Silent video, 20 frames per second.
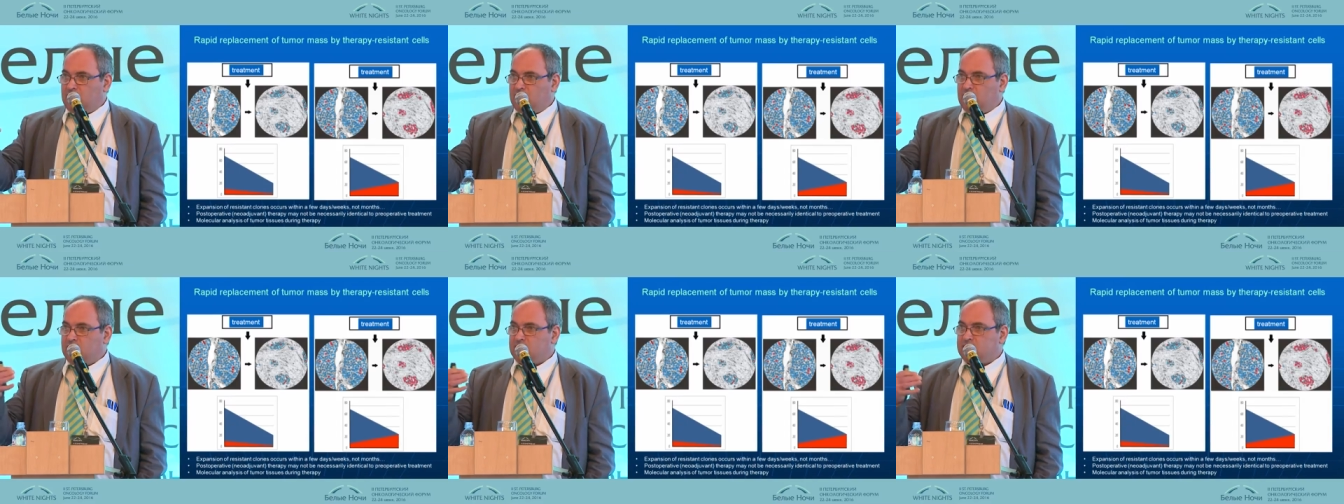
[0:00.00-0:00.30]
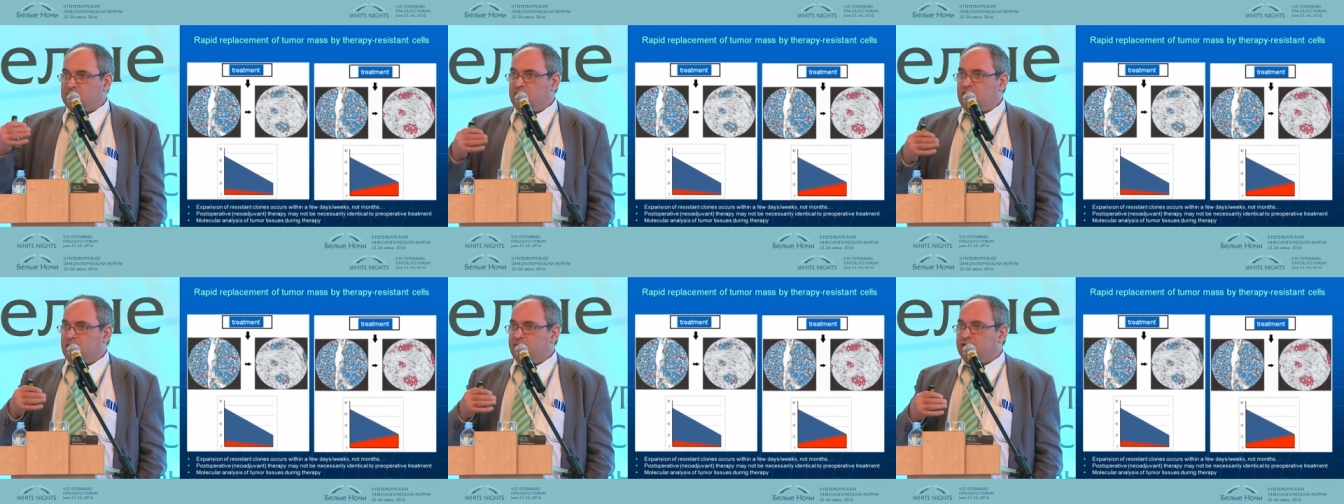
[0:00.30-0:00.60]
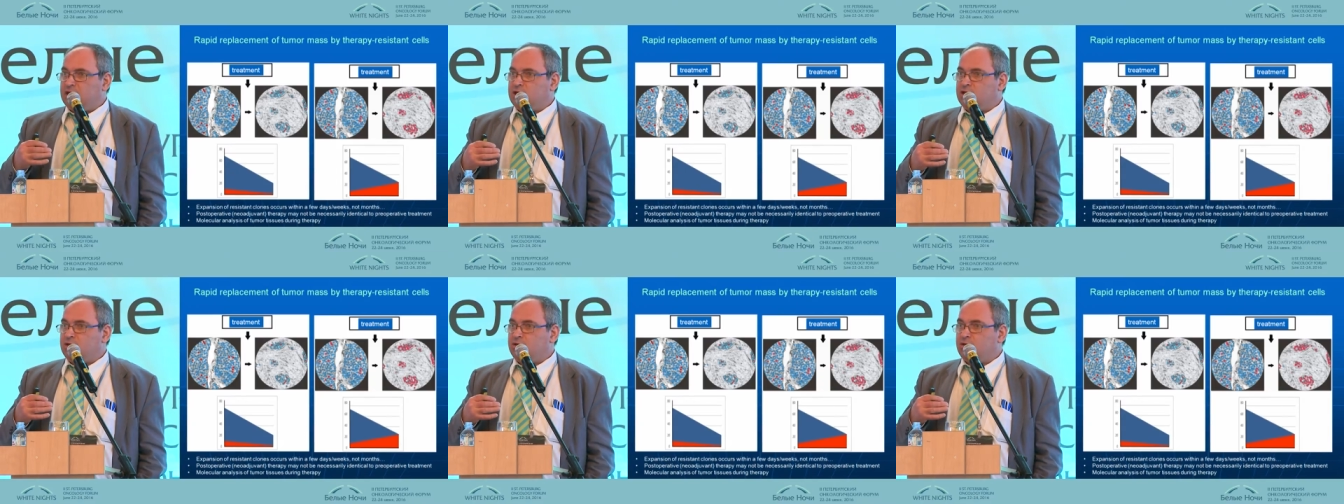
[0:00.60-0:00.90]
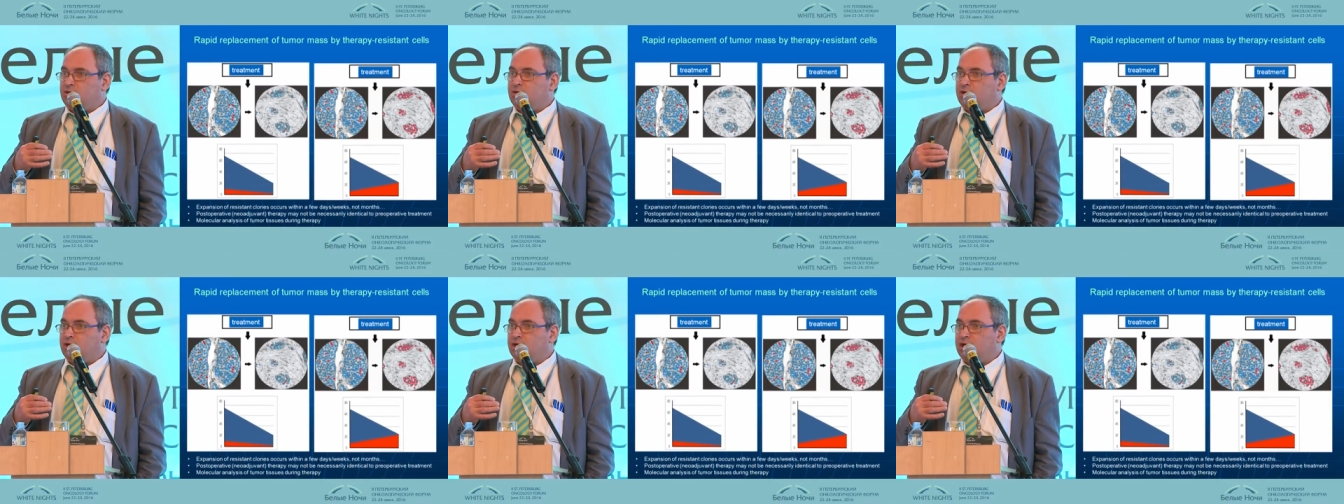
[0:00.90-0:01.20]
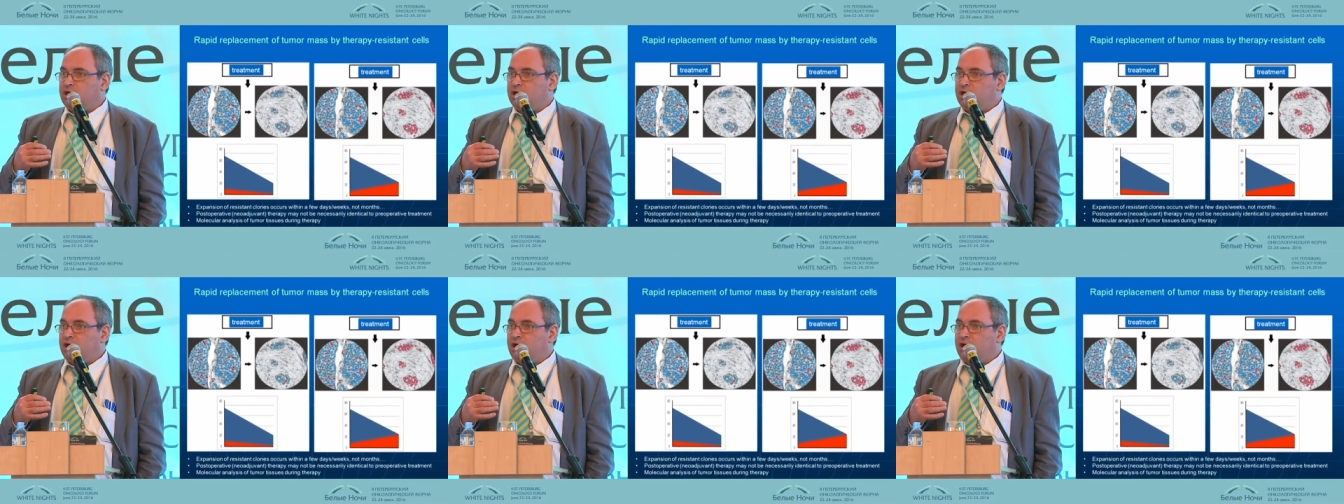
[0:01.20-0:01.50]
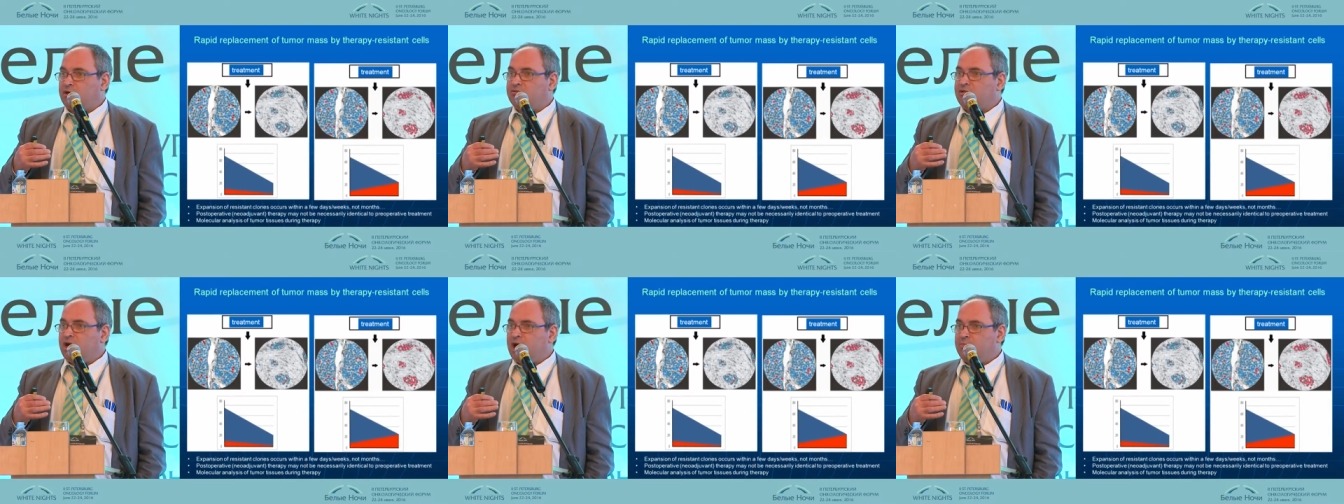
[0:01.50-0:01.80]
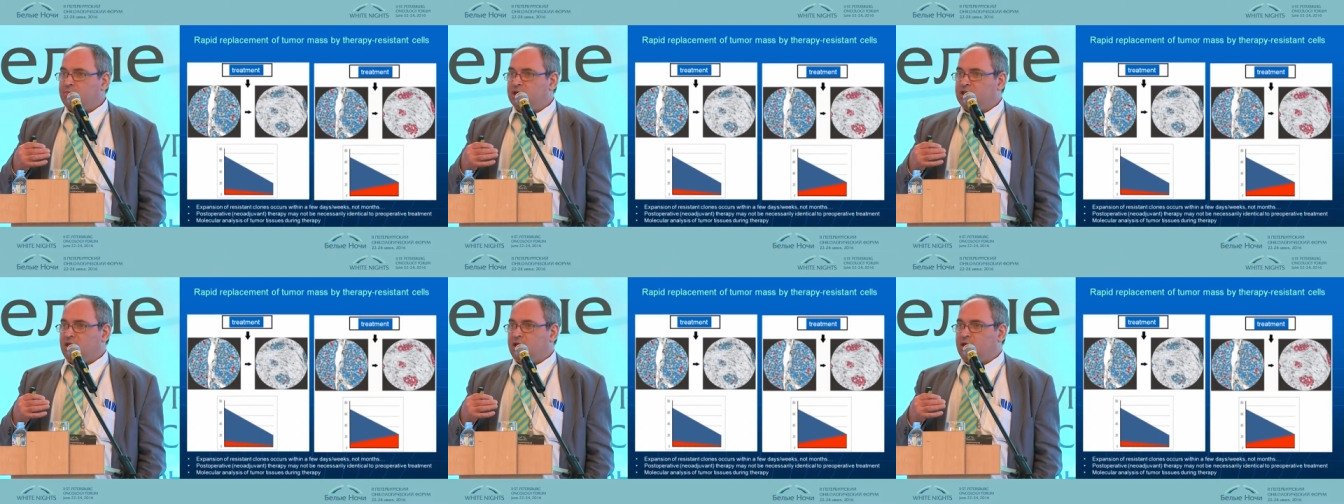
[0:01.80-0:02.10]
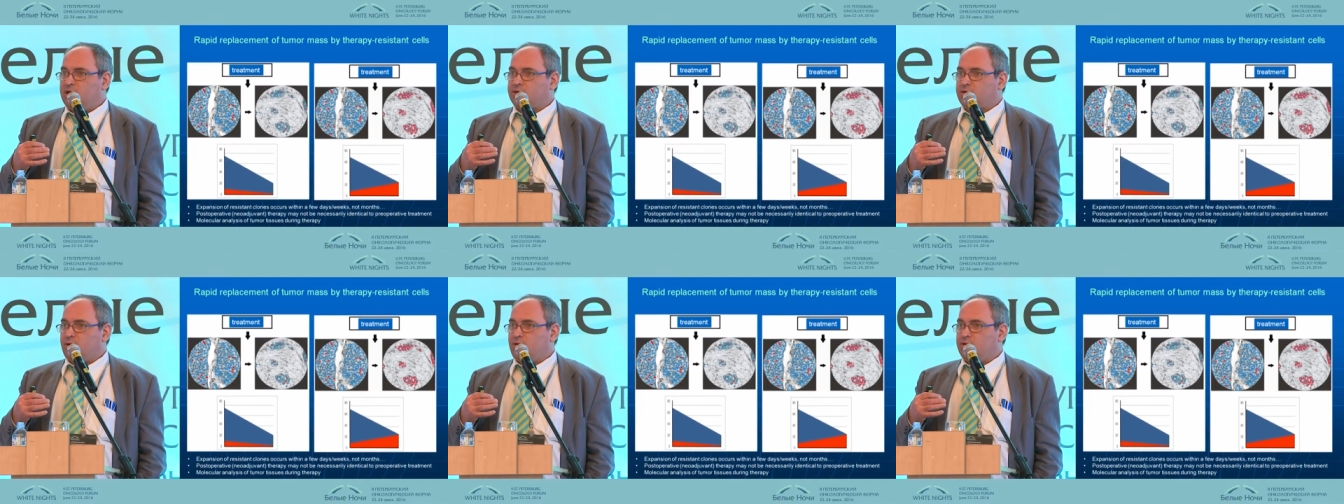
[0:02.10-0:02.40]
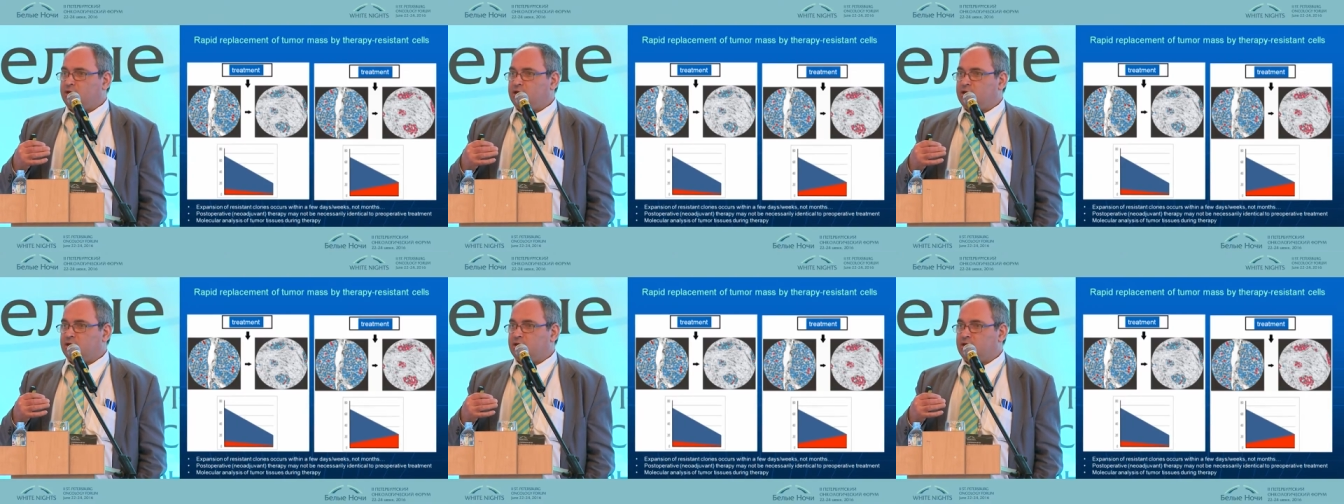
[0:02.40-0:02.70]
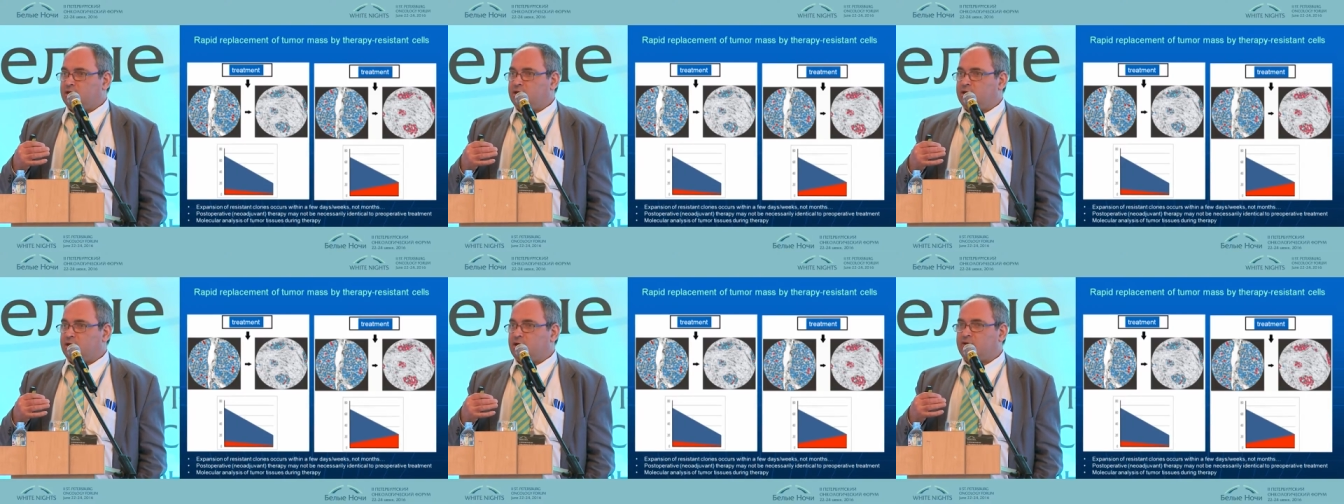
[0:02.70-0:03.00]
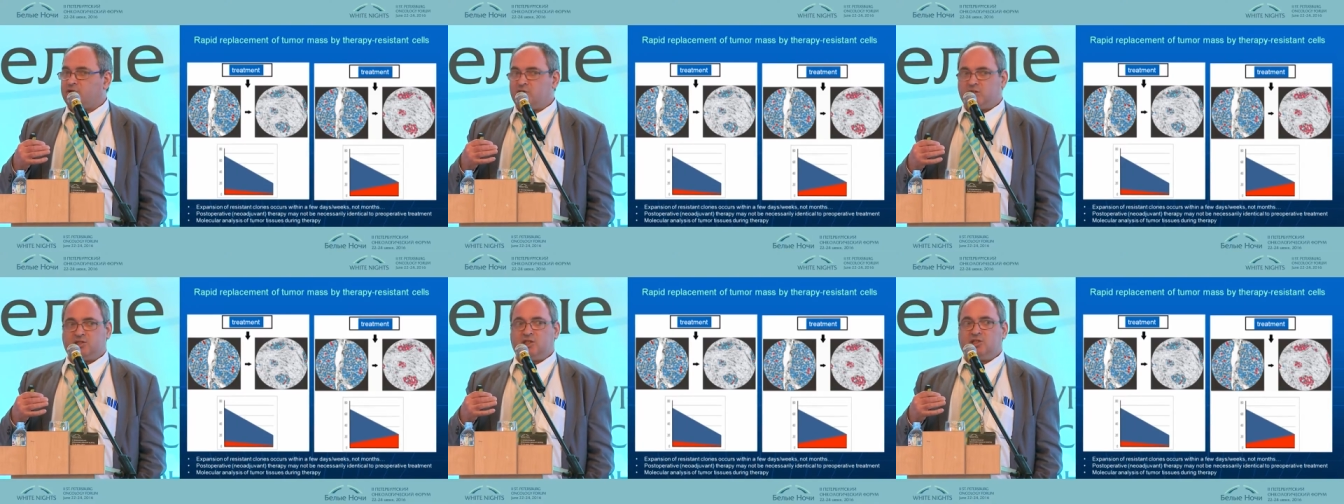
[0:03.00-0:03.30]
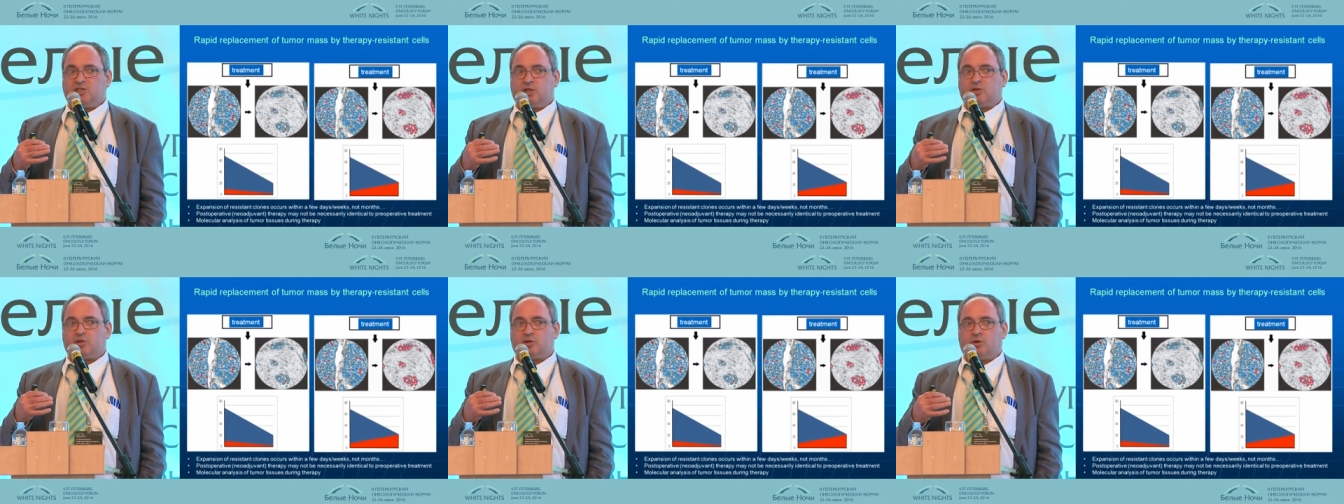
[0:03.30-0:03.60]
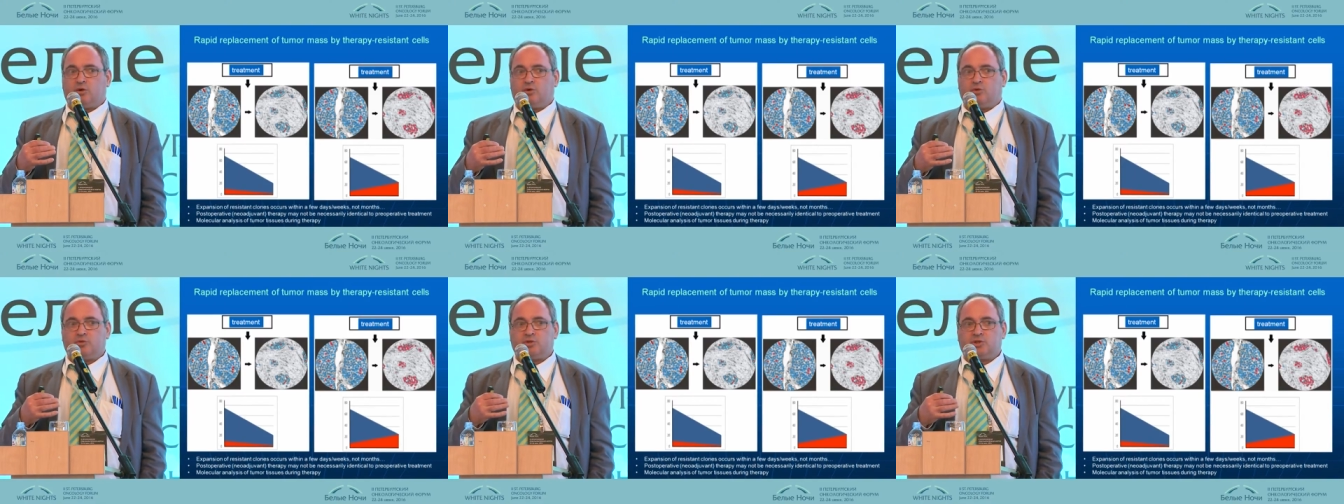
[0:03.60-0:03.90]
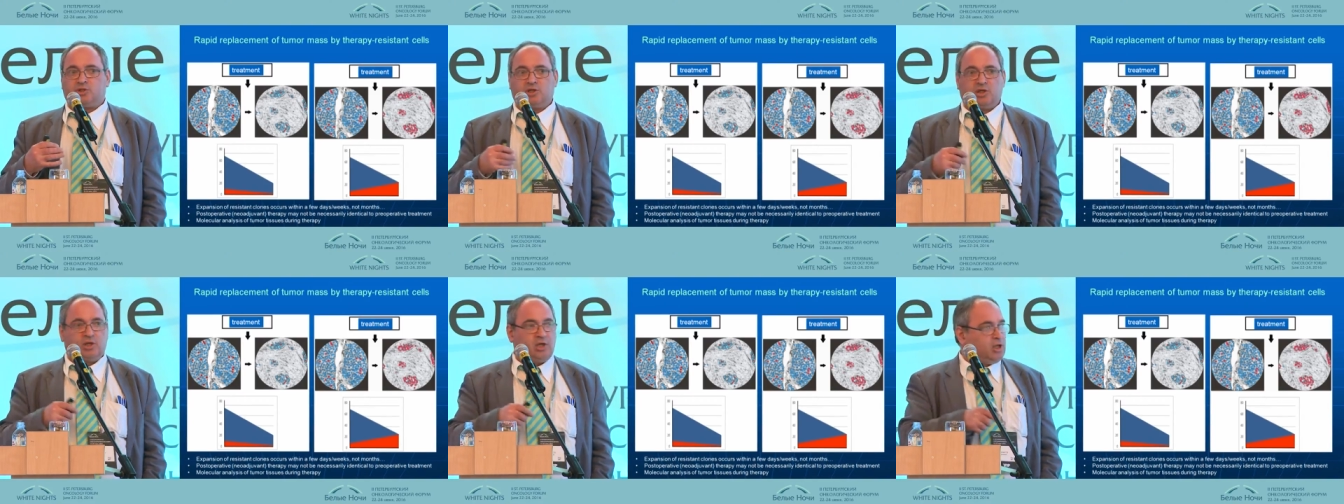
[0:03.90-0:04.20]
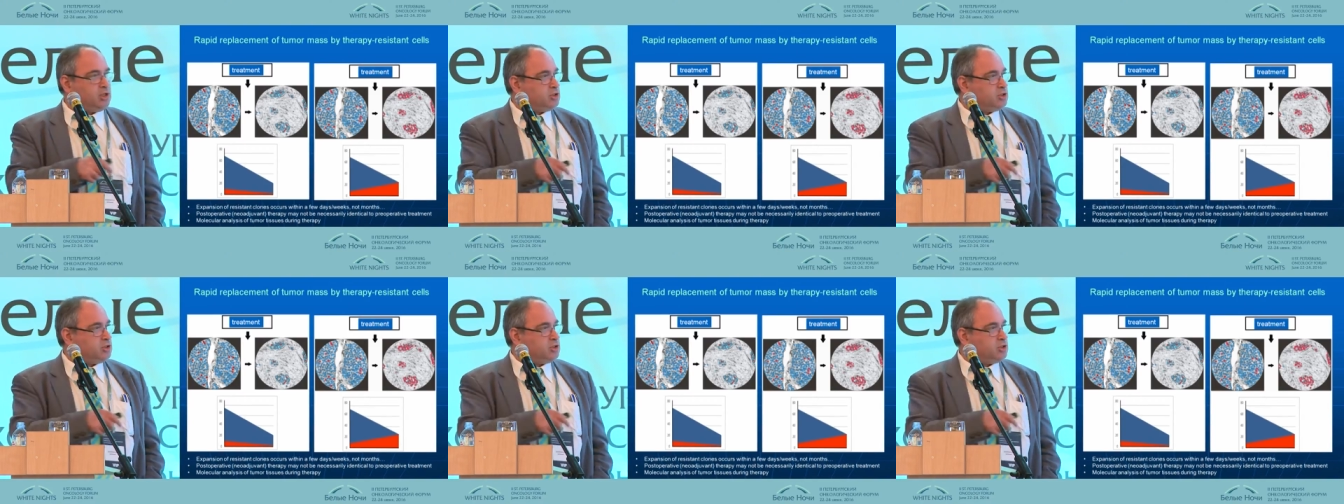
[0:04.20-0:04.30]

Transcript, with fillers: is given to rapidly growing resistant clones.